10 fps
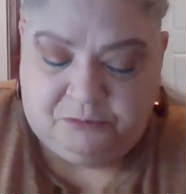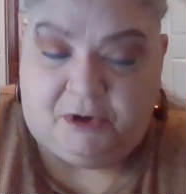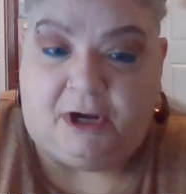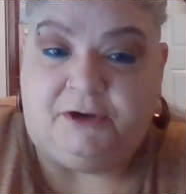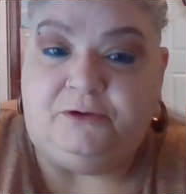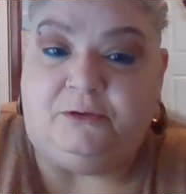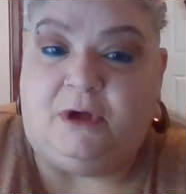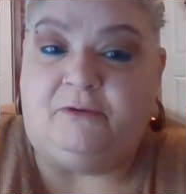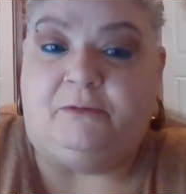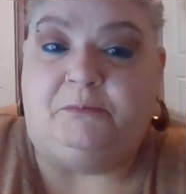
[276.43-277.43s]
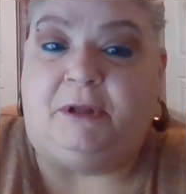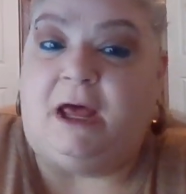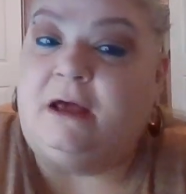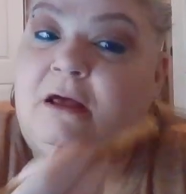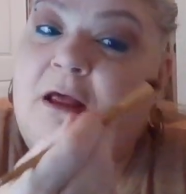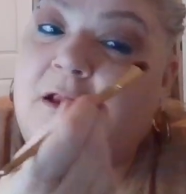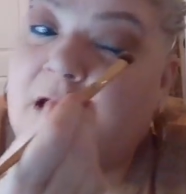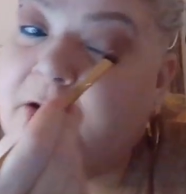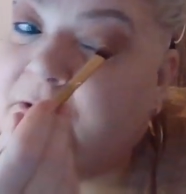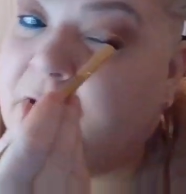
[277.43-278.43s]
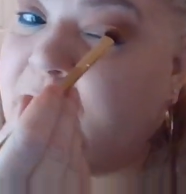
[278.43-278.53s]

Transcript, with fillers: But I do have a black eyeliner